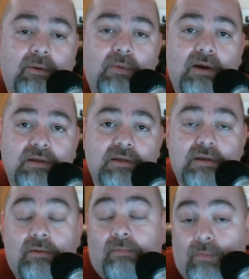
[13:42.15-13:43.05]
It
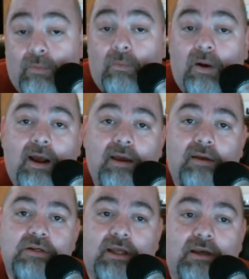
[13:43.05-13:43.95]
was what
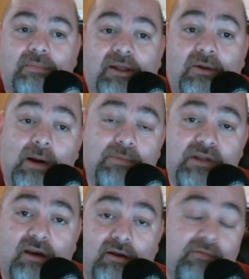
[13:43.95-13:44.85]
I understand to be their
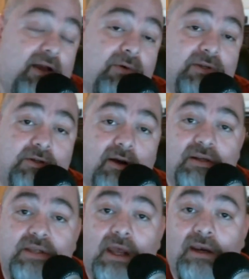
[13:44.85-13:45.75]
representative. I wasn't
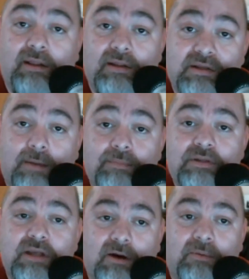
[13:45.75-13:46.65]
trying to set any of this
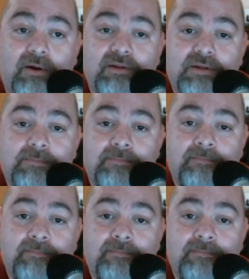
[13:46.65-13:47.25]
up, Sarah was.